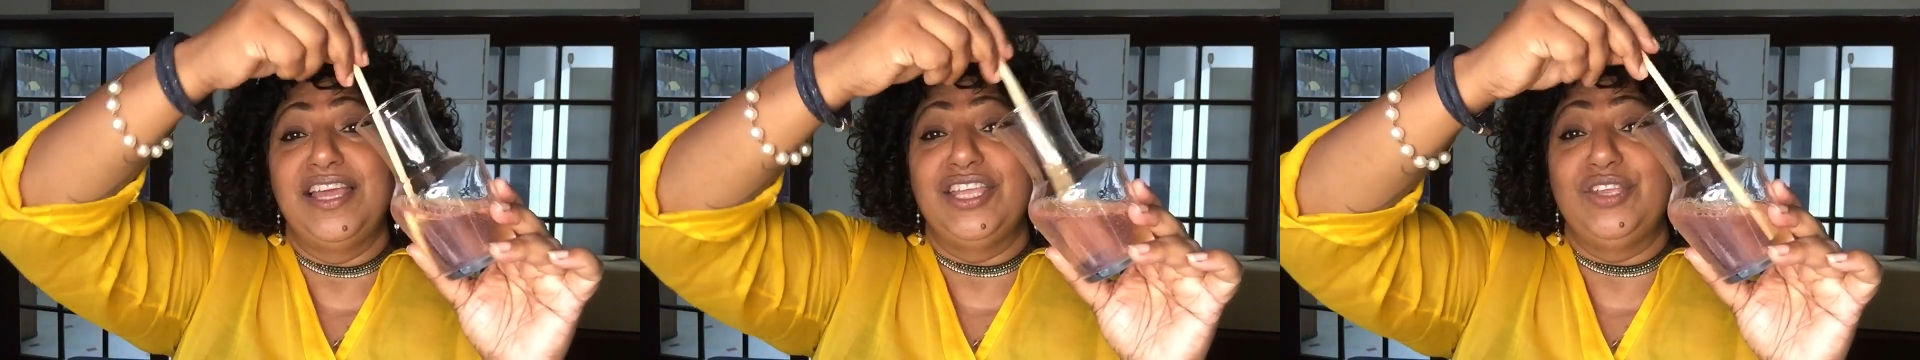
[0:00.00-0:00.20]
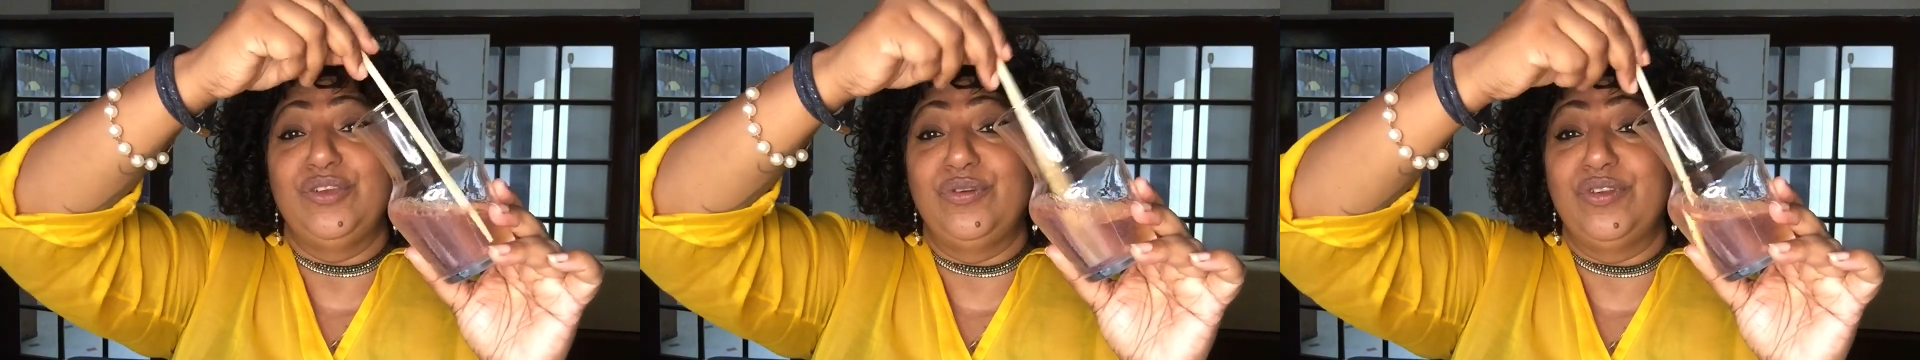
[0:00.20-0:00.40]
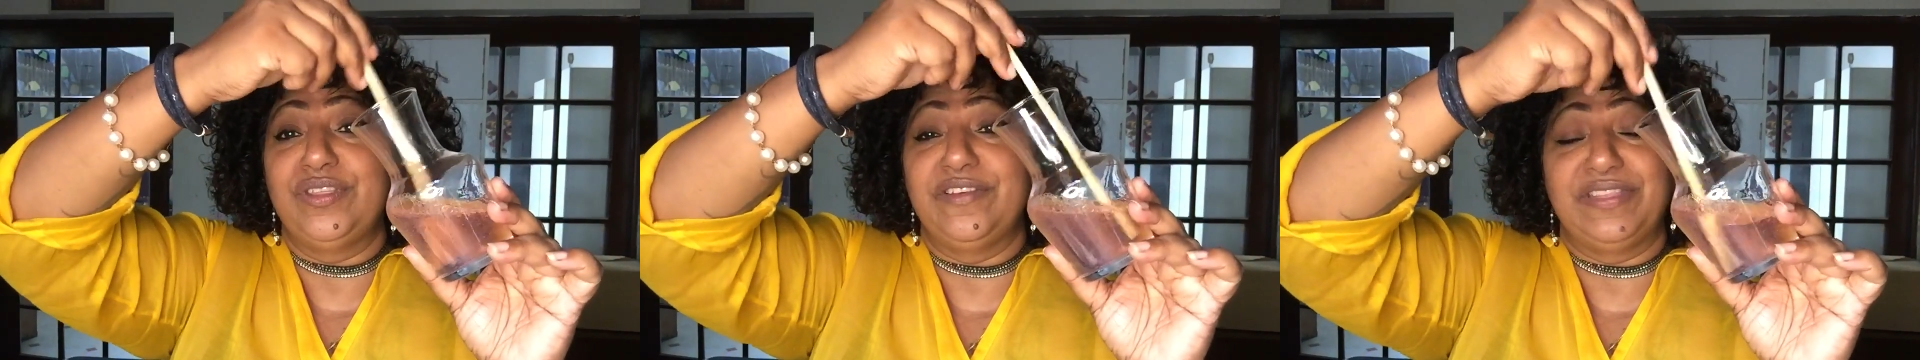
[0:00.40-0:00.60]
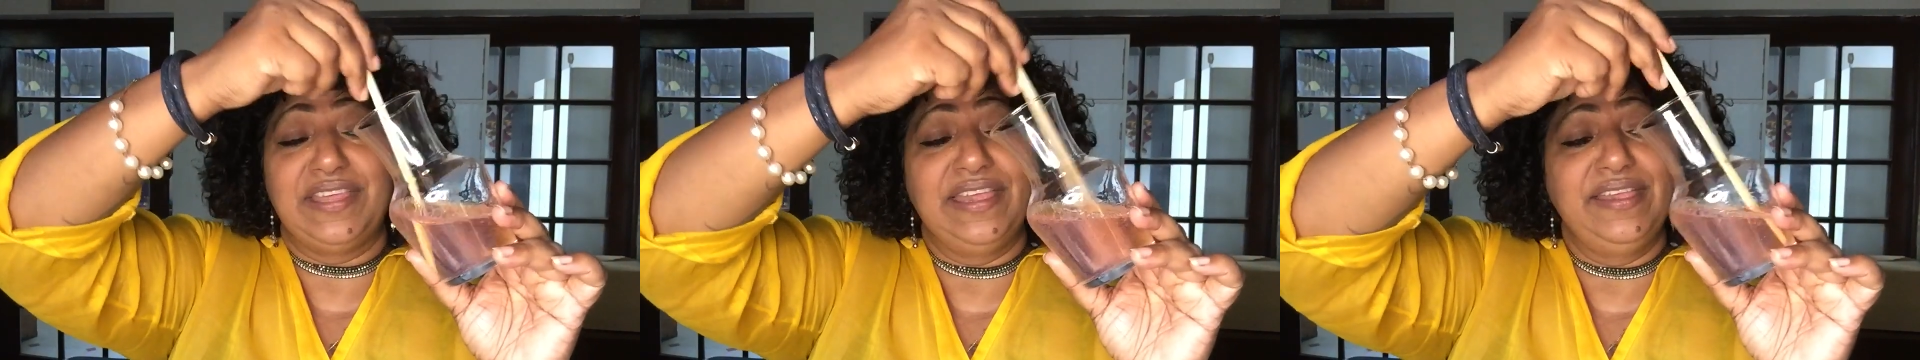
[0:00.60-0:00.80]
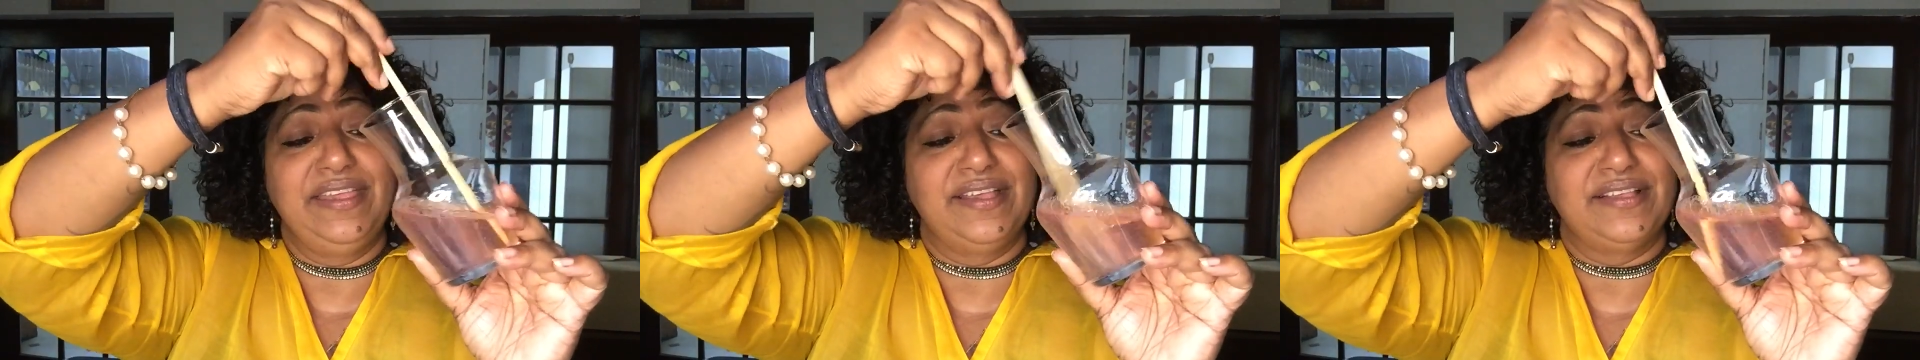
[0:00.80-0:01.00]
The
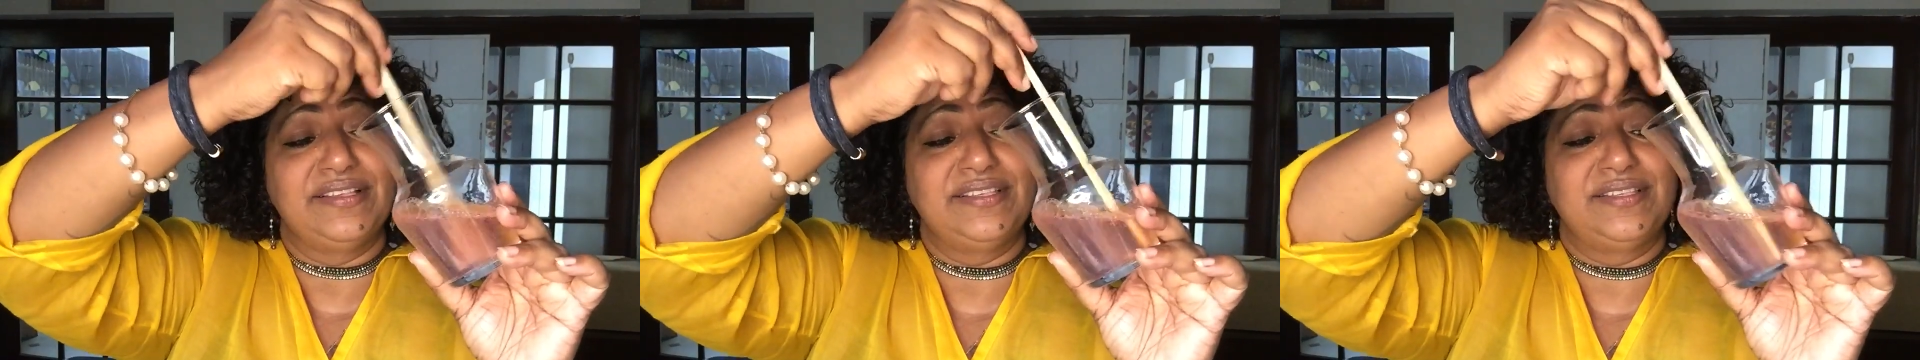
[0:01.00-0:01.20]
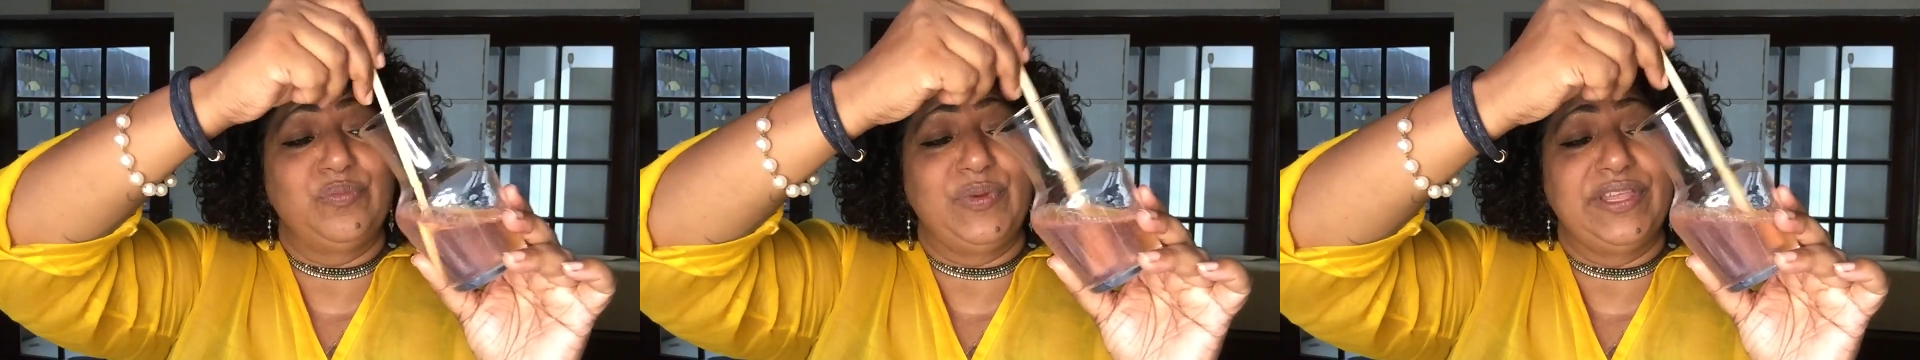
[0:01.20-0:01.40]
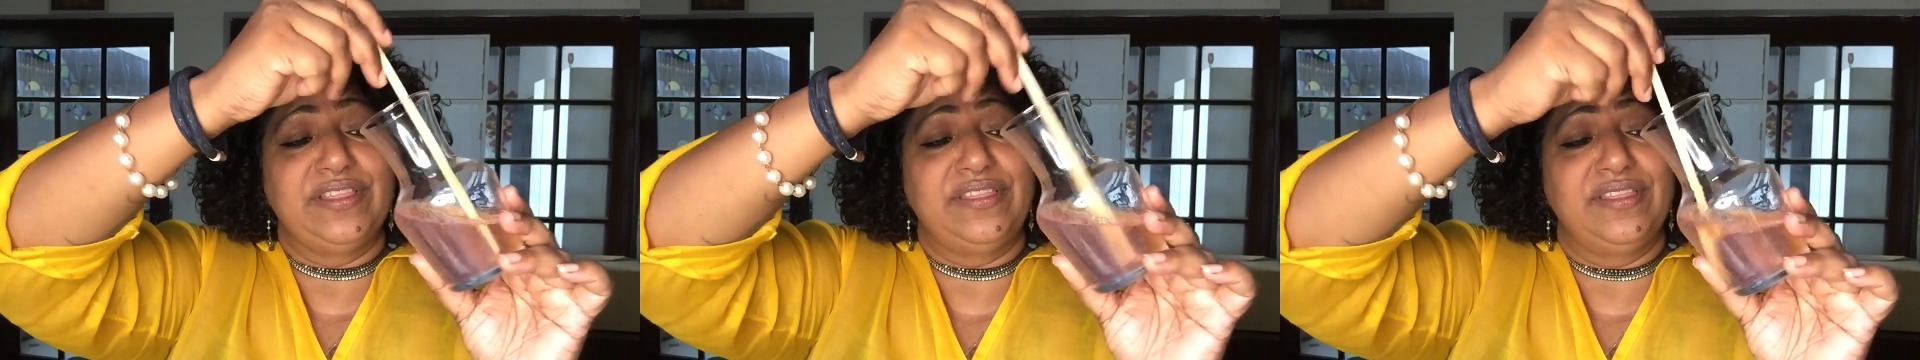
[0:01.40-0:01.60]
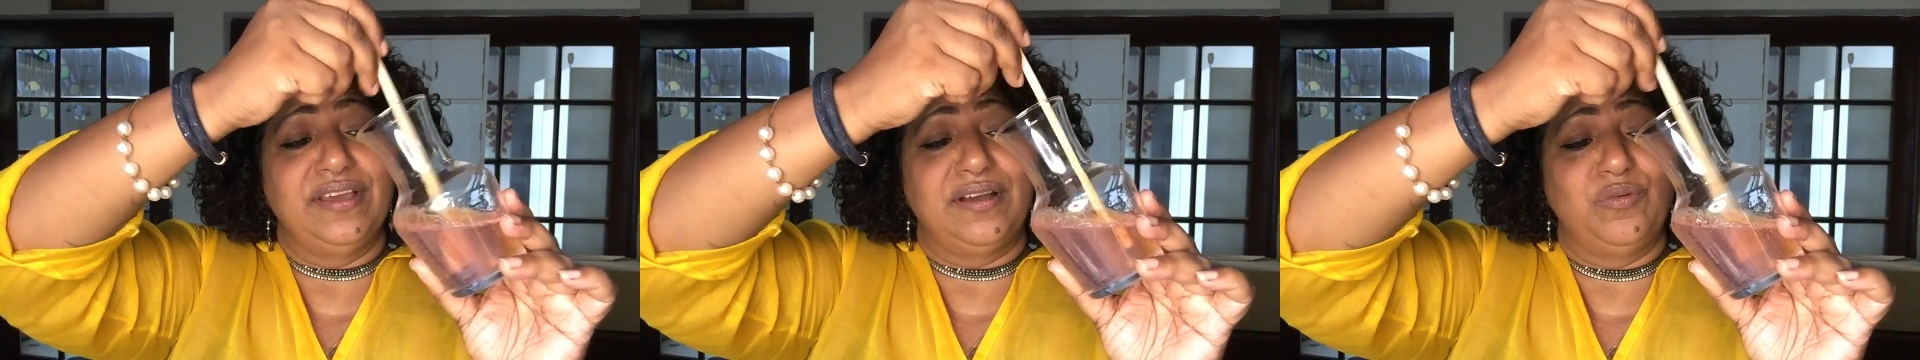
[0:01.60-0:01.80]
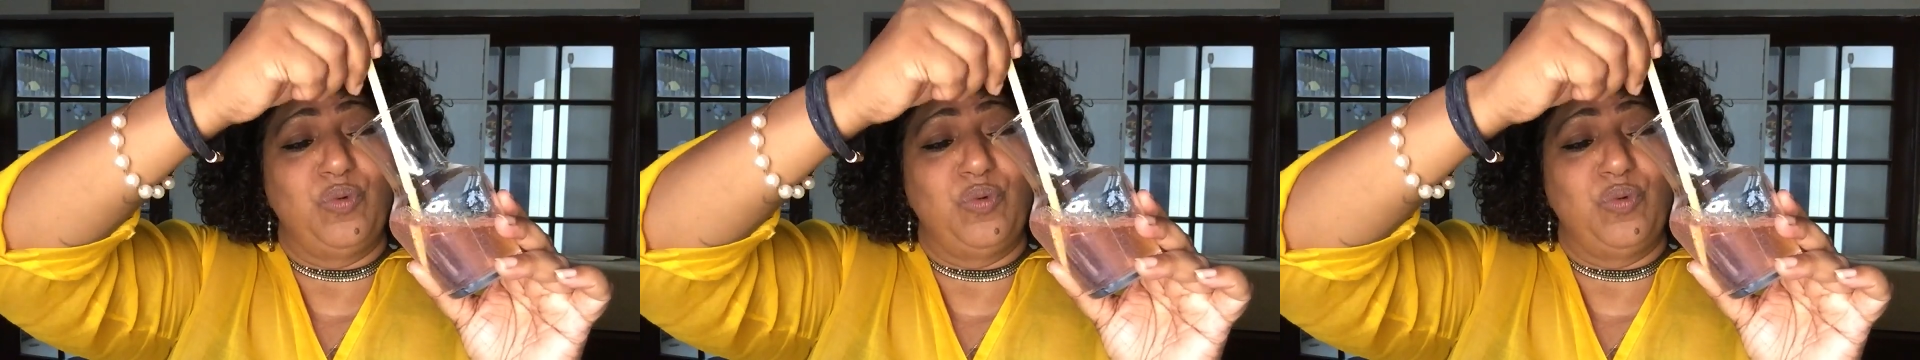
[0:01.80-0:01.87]
thing is with the